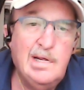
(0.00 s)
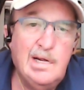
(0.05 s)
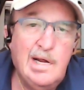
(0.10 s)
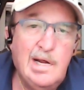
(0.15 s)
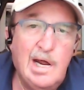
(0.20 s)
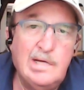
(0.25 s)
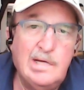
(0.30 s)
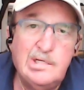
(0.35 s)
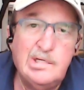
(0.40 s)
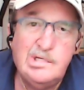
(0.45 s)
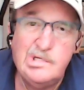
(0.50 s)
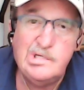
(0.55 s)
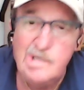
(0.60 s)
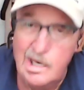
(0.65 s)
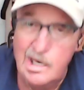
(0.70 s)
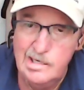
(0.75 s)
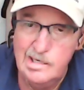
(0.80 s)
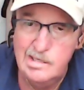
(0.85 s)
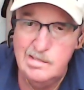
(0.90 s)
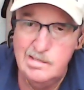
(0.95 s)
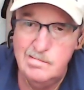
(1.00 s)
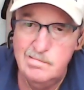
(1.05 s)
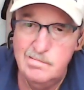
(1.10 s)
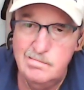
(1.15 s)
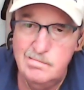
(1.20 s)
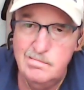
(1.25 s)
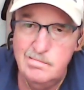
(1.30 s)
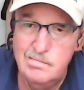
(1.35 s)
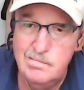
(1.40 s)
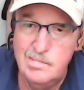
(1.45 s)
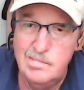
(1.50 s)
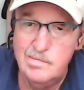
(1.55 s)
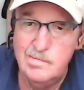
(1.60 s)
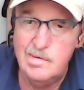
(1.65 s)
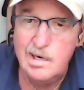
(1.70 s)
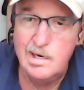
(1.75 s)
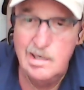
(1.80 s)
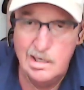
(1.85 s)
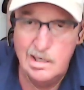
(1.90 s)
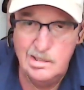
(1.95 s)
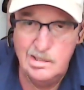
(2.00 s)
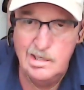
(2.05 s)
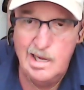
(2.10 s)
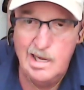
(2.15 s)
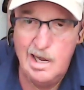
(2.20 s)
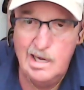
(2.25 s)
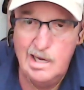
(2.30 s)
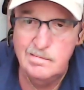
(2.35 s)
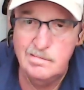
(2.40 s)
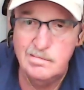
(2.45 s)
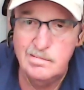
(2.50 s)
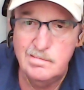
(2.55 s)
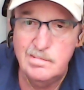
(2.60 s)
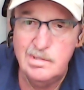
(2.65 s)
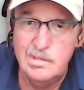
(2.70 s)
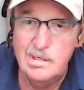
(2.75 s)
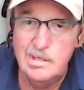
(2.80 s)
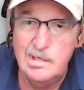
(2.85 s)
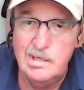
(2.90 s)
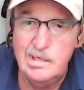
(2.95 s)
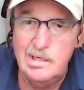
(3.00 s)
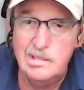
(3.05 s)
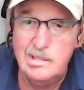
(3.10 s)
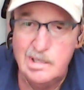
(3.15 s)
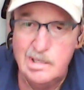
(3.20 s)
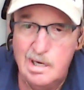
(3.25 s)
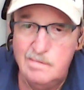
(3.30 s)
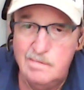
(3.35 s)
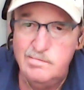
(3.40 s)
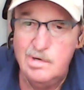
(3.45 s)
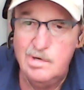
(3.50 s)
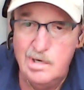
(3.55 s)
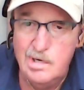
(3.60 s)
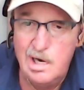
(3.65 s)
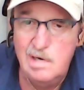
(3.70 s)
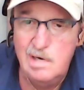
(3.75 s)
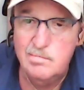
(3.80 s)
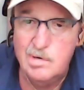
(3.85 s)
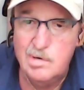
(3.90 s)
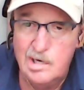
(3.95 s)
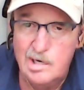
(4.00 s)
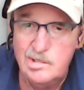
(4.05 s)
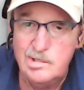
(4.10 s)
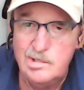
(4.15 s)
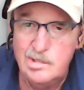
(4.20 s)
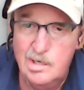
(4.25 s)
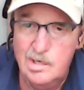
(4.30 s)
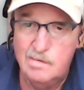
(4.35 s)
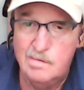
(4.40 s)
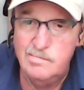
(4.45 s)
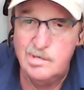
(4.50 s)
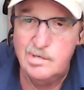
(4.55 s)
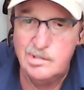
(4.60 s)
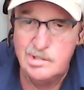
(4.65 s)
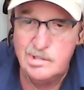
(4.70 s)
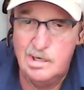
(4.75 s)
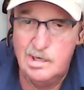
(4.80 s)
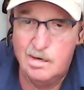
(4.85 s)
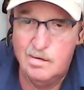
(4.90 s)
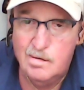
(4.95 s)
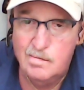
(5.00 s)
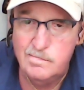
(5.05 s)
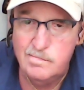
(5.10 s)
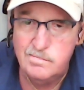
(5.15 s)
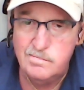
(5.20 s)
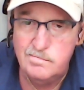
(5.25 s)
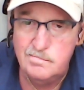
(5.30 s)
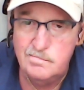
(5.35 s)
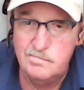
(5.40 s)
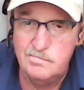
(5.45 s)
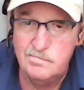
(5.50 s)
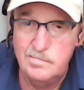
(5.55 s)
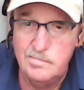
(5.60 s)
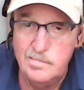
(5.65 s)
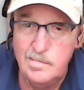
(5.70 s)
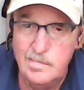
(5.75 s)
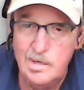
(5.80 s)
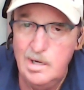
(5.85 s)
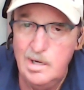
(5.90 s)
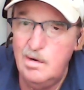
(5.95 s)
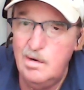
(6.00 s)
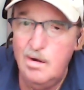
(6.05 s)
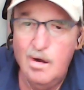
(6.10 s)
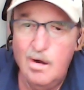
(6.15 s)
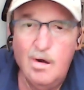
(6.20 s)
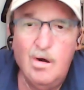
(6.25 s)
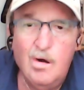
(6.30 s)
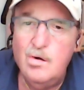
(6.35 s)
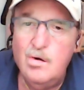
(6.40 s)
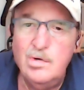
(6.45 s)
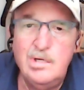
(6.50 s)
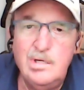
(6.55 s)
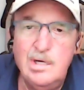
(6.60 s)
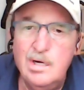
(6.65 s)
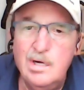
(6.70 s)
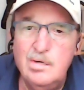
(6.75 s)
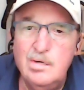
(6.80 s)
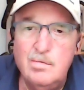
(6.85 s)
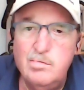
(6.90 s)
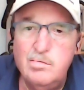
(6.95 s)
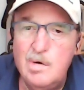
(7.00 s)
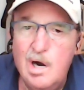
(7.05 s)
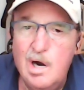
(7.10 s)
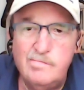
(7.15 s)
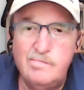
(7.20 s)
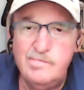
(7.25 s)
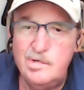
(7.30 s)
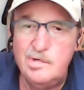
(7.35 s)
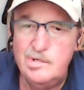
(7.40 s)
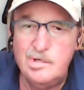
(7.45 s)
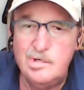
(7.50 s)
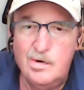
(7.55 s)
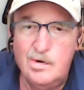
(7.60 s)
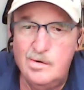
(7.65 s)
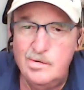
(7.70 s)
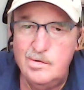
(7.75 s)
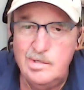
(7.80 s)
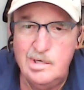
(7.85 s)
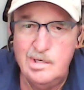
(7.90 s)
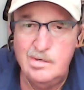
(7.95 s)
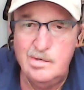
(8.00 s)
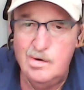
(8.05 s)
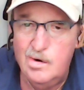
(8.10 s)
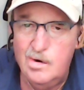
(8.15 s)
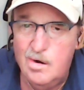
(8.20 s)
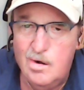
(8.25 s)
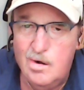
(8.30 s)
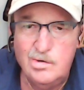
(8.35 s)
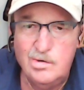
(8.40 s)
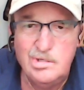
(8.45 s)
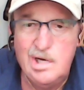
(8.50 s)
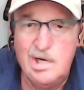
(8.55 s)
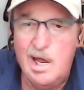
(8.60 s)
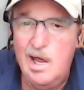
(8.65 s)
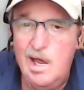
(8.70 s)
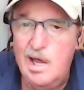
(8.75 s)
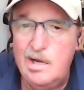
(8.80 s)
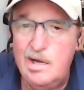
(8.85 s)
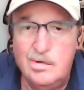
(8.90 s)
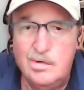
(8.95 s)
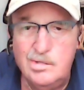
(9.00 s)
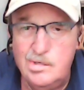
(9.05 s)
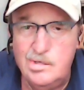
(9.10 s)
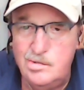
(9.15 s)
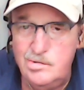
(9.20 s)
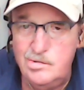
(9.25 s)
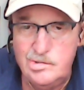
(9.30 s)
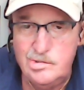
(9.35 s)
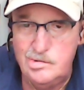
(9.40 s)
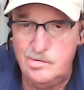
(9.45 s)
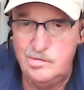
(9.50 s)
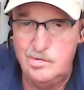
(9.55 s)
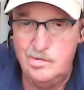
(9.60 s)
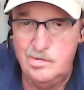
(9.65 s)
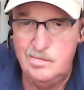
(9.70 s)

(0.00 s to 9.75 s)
And the second, right under that, is love your neighbor as you love yourself. All the other prophets and all the other laws hang on those two.